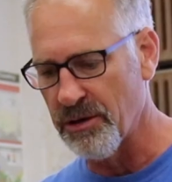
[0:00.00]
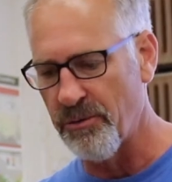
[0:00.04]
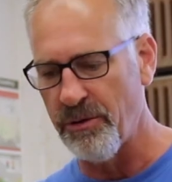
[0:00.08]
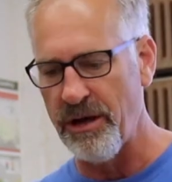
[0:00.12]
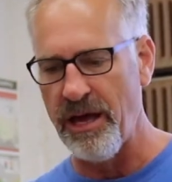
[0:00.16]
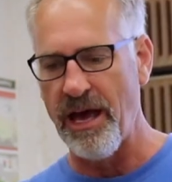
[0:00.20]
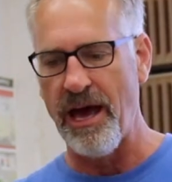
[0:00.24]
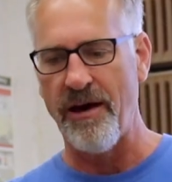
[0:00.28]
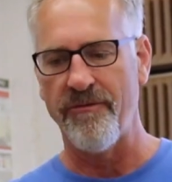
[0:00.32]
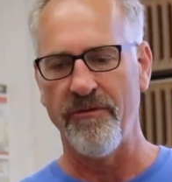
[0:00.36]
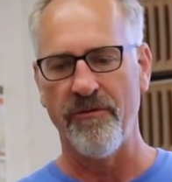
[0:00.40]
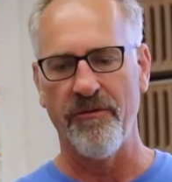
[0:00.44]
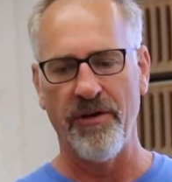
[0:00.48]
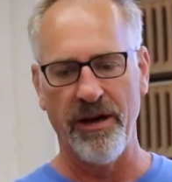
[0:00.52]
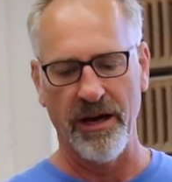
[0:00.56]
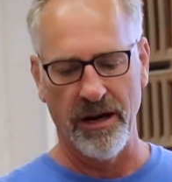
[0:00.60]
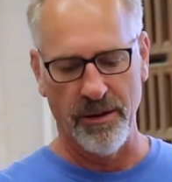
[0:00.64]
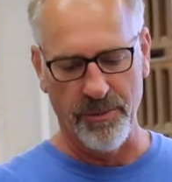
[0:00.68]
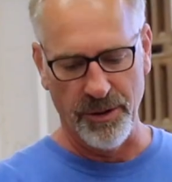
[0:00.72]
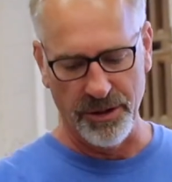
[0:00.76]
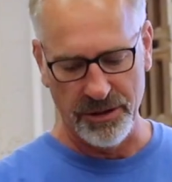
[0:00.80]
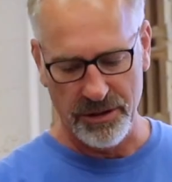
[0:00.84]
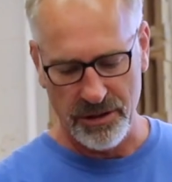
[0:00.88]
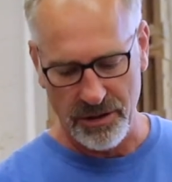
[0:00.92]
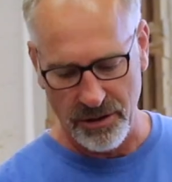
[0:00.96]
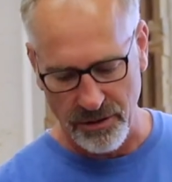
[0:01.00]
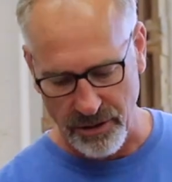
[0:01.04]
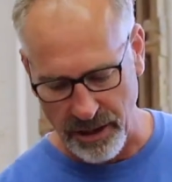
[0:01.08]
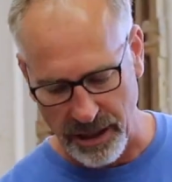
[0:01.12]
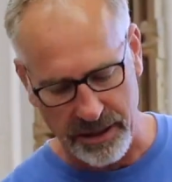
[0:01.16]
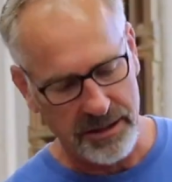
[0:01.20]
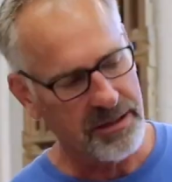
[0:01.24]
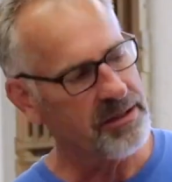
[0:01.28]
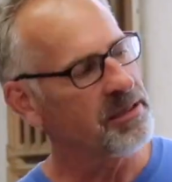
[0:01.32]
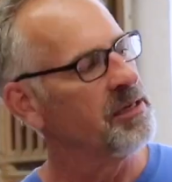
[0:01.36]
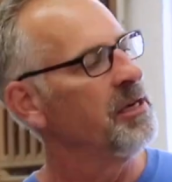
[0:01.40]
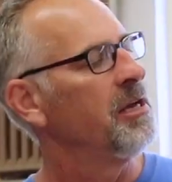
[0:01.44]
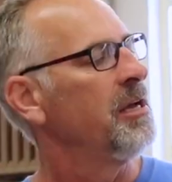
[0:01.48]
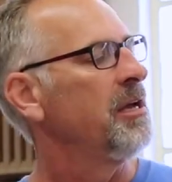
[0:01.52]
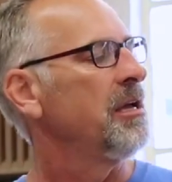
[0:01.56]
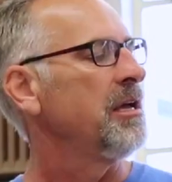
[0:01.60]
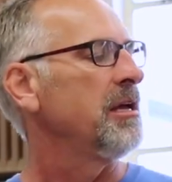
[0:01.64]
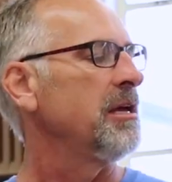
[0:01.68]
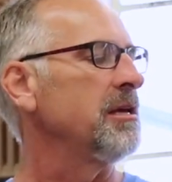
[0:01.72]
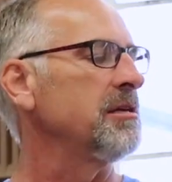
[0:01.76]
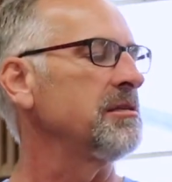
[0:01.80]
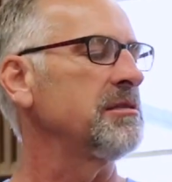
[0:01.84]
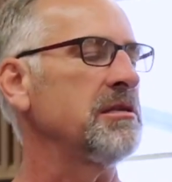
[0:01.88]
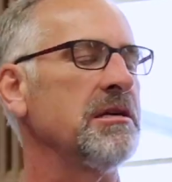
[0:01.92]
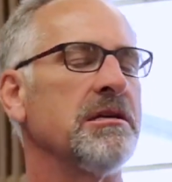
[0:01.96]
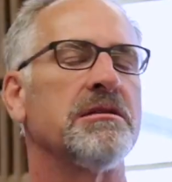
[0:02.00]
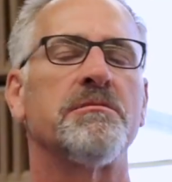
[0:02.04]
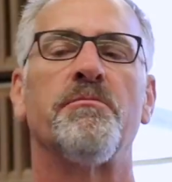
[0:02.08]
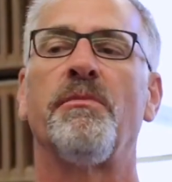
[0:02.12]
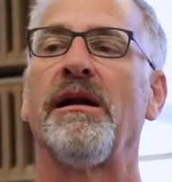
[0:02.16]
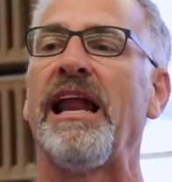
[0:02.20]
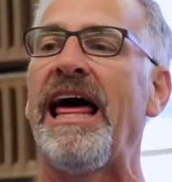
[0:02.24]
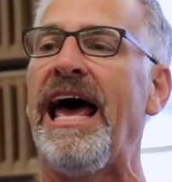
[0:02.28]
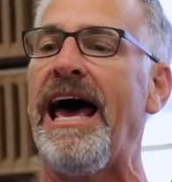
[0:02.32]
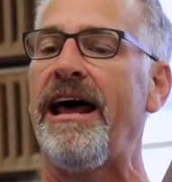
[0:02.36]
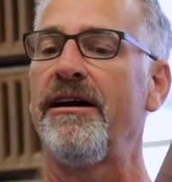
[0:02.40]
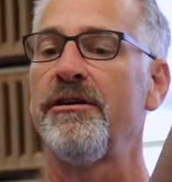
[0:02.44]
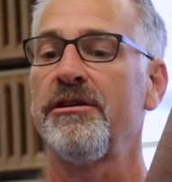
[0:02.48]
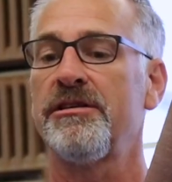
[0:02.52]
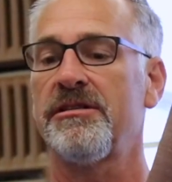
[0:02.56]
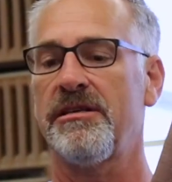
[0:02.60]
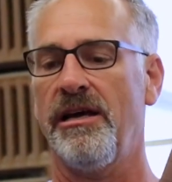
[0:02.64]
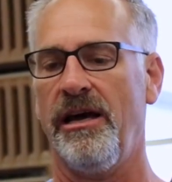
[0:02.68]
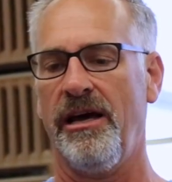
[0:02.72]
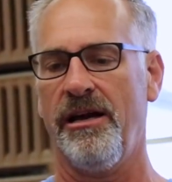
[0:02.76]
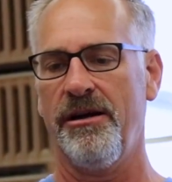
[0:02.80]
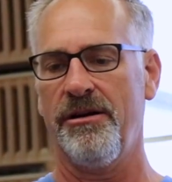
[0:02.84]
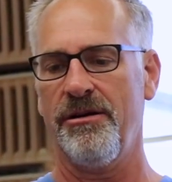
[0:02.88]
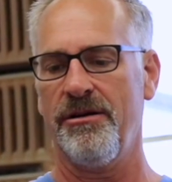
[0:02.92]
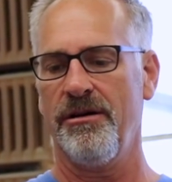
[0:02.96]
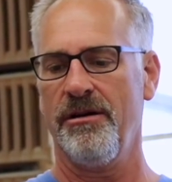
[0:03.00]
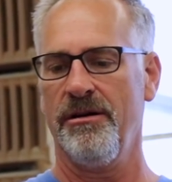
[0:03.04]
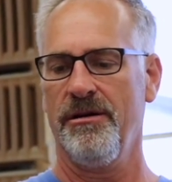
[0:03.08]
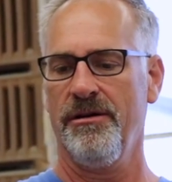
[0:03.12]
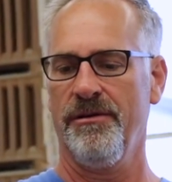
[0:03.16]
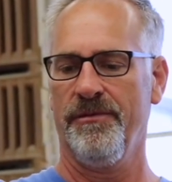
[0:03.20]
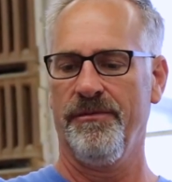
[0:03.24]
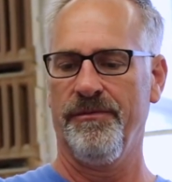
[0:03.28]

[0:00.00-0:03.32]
that we have available to us is this Bladder Sander.